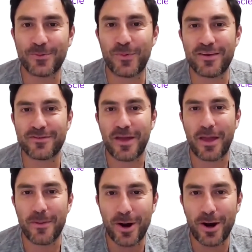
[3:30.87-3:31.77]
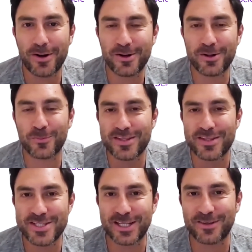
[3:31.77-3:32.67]
We've partnered with
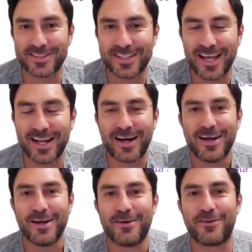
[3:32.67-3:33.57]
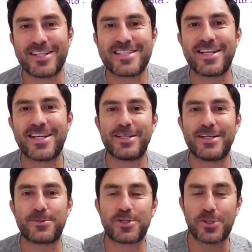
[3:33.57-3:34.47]
She Loves Data for this
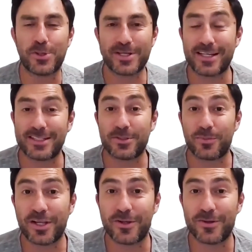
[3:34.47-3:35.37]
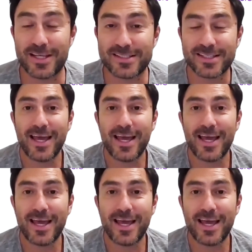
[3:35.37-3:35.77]
series. We're so excited to bring you this